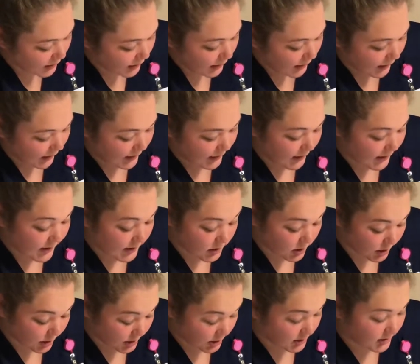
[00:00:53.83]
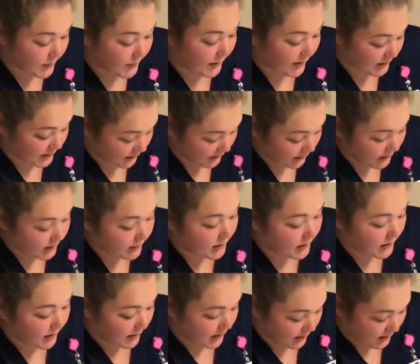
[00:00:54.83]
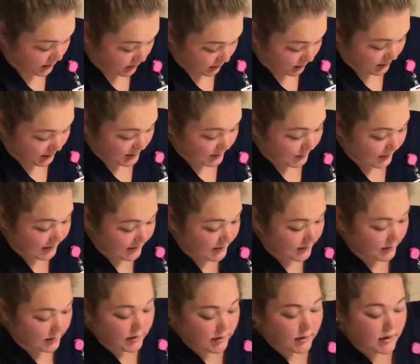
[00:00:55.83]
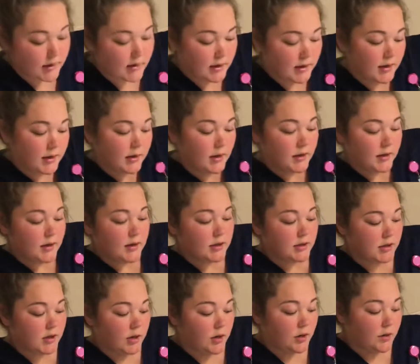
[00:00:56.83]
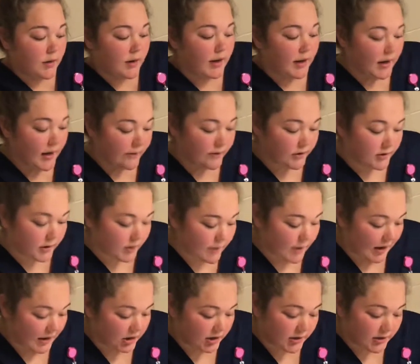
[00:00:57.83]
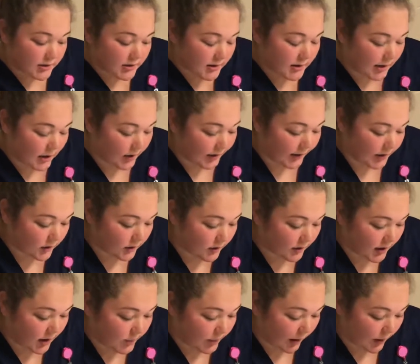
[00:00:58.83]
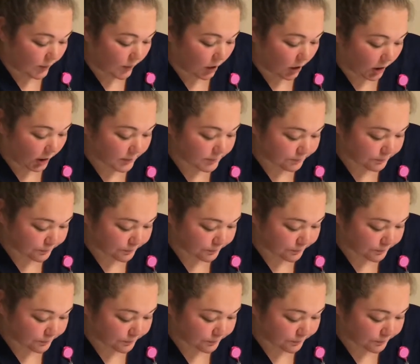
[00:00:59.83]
and he is allergic to penicillin, So everything matches. Now I can look at my MAR.